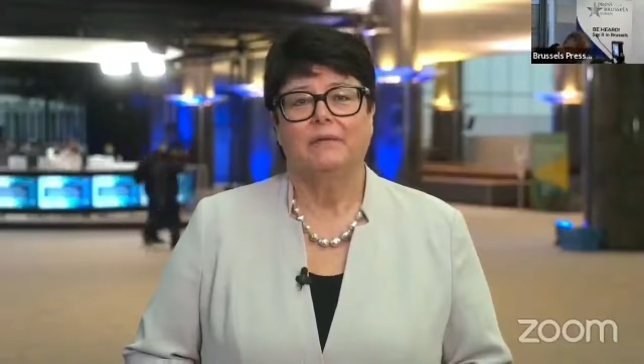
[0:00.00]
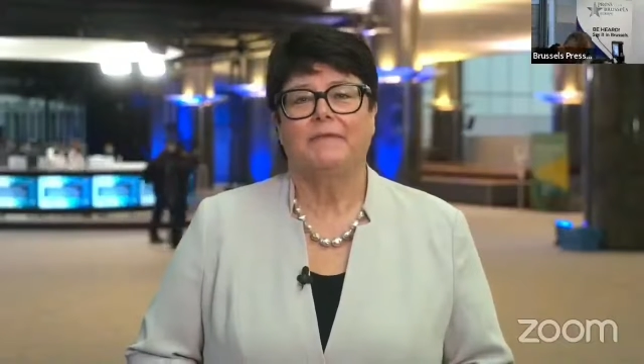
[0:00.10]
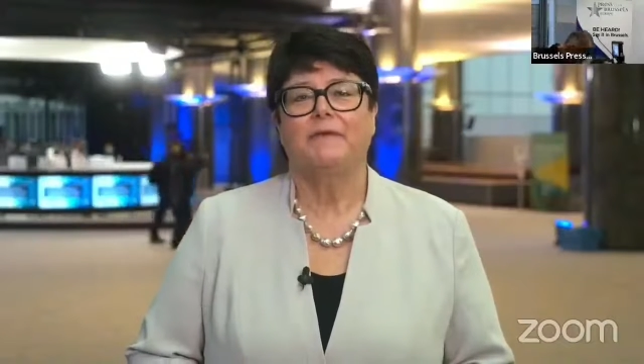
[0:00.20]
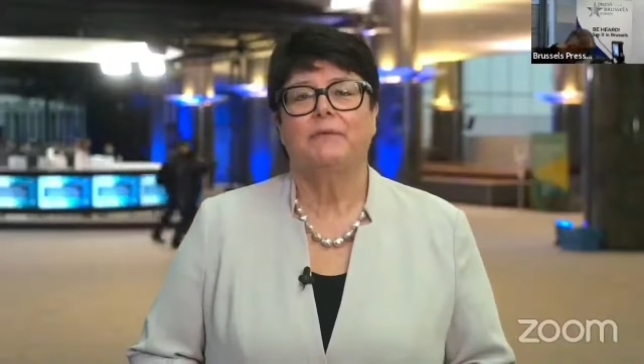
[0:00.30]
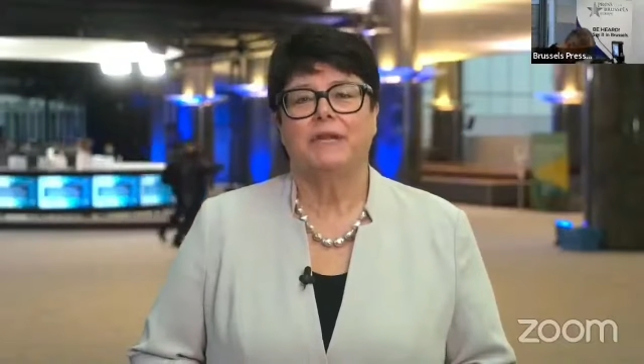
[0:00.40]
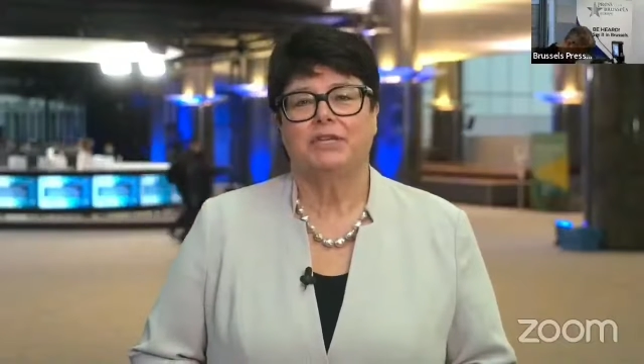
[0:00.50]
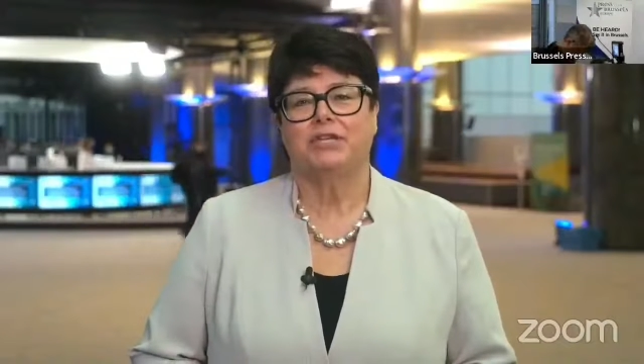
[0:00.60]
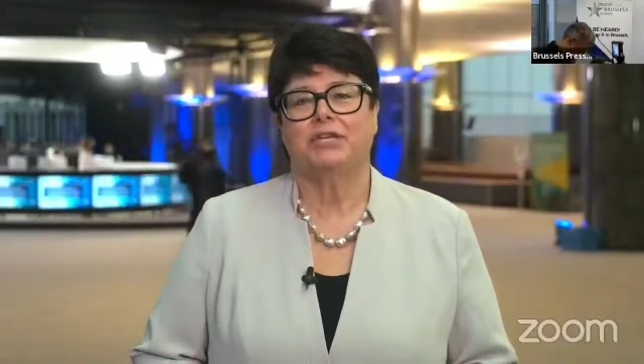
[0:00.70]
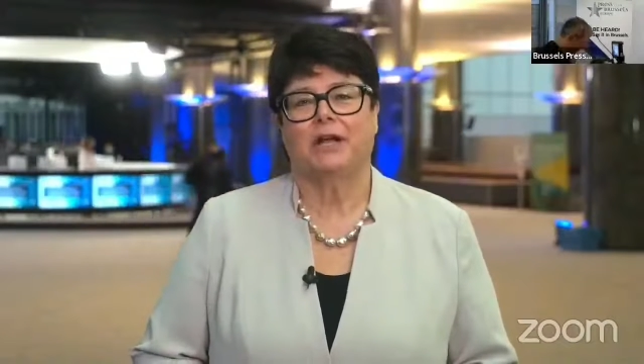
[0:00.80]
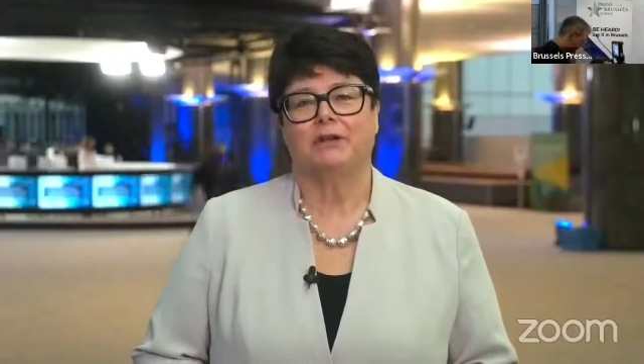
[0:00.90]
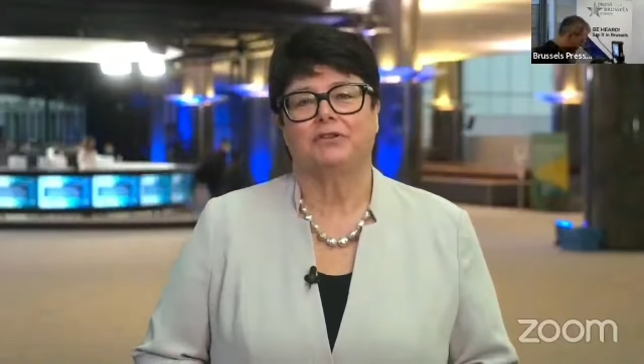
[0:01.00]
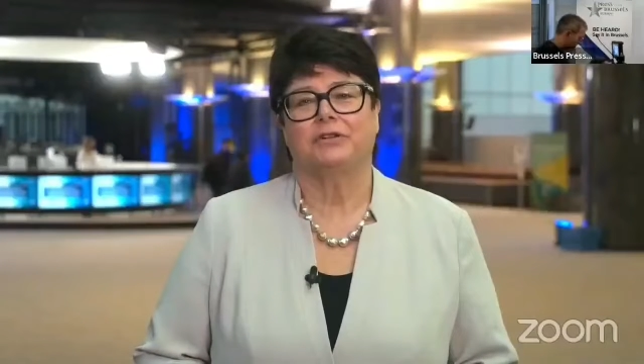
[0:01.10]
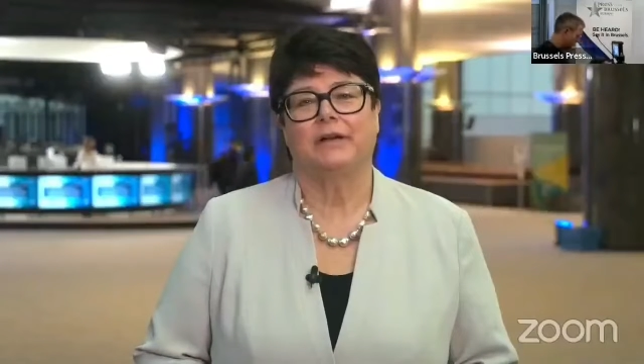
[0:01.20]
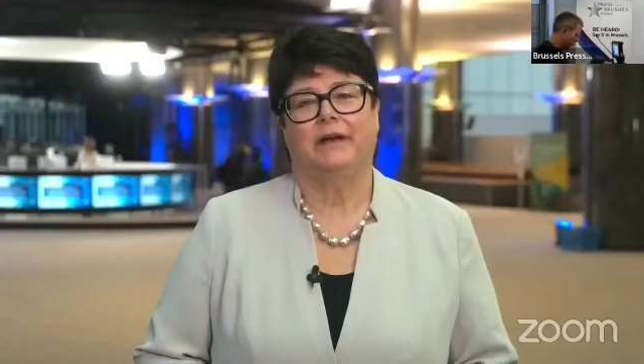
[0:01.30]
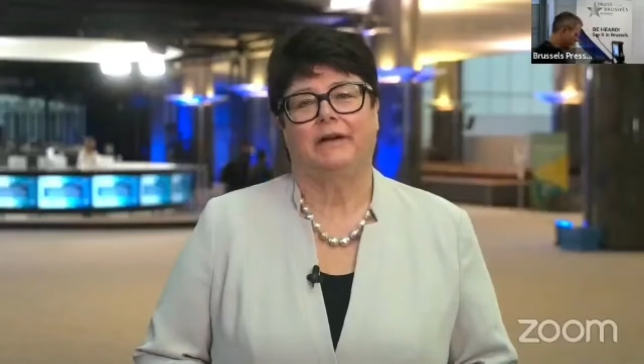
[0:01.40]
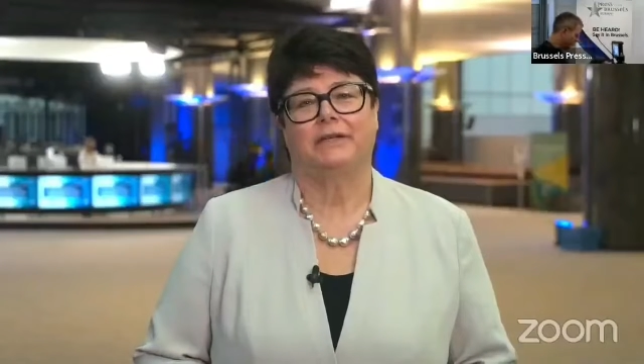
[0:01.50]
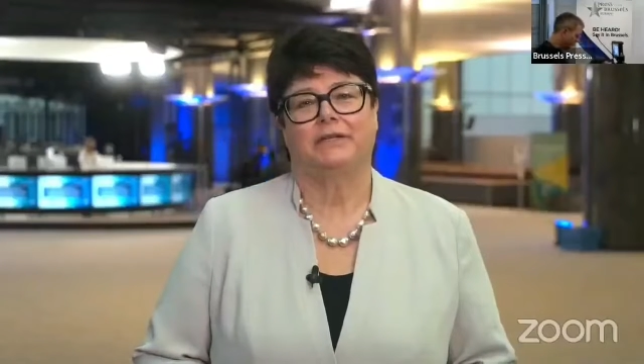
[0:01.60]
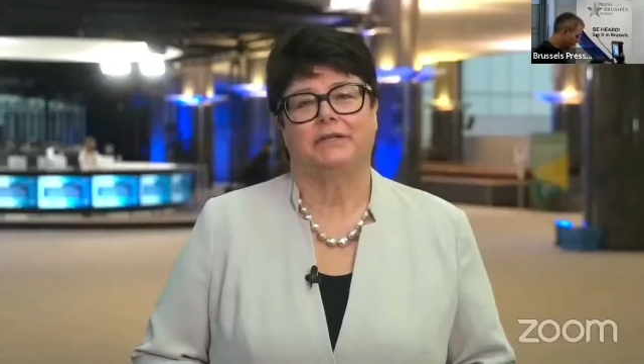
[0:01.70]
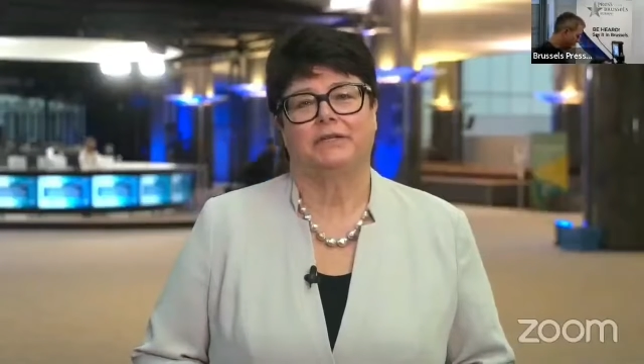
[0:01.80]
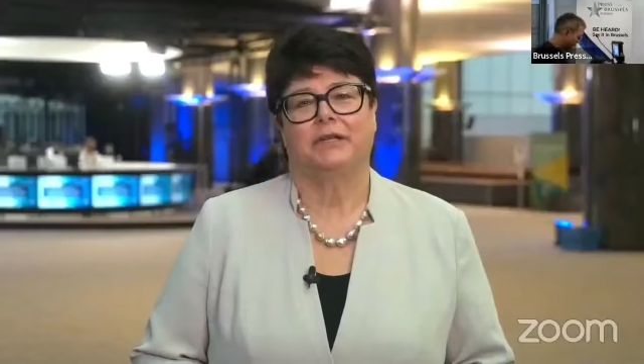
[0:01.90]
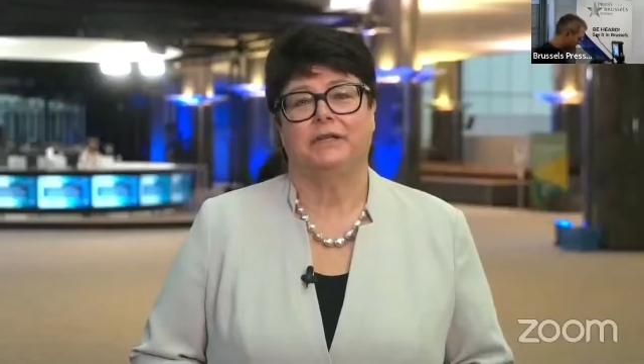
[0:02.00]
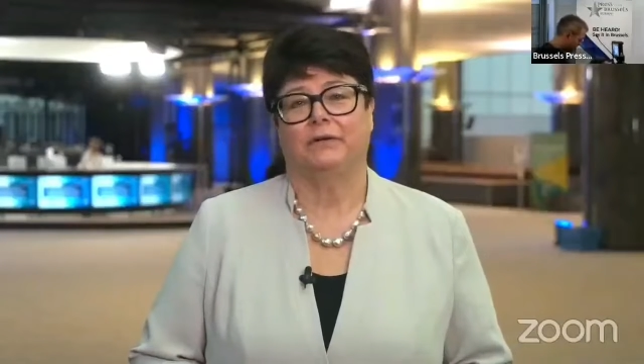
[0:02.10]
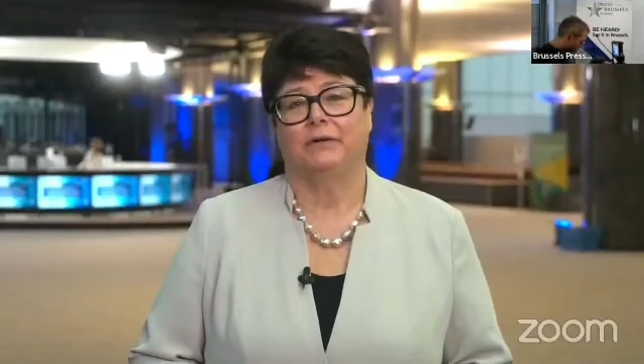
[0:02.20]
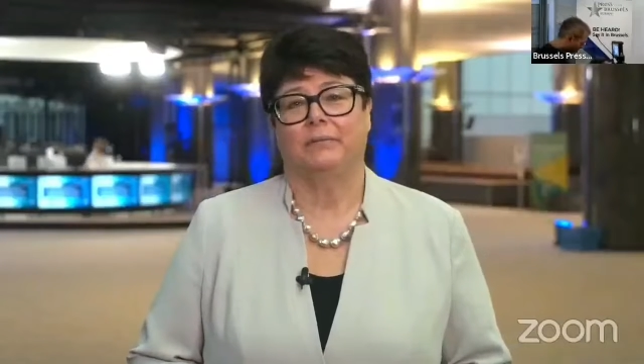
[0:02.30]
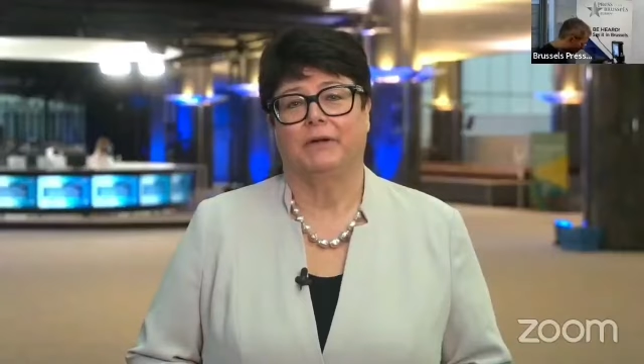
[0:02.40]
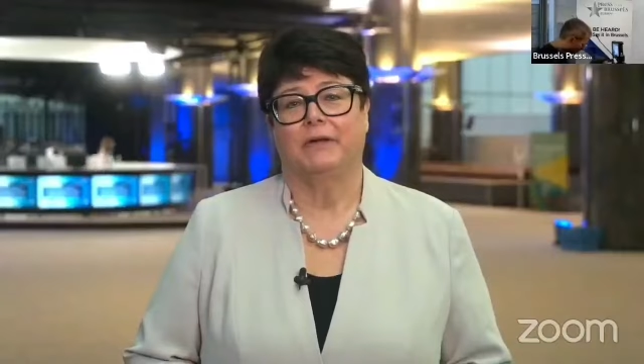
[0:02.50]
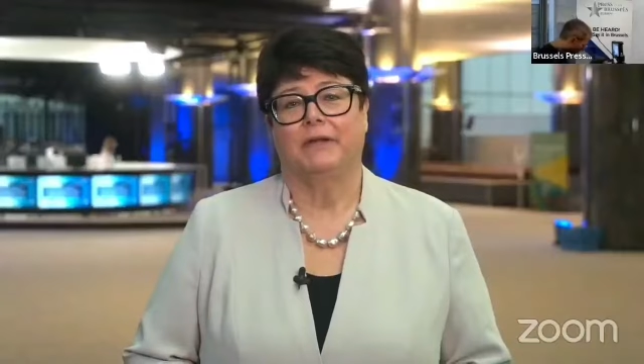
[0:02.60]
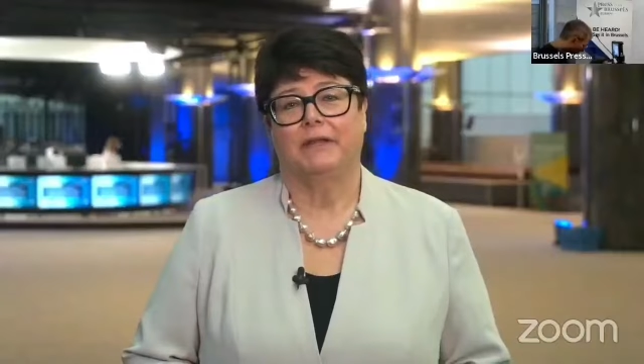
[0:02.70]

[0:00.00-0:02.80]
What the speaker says: We have a rich cultural heritage in Europe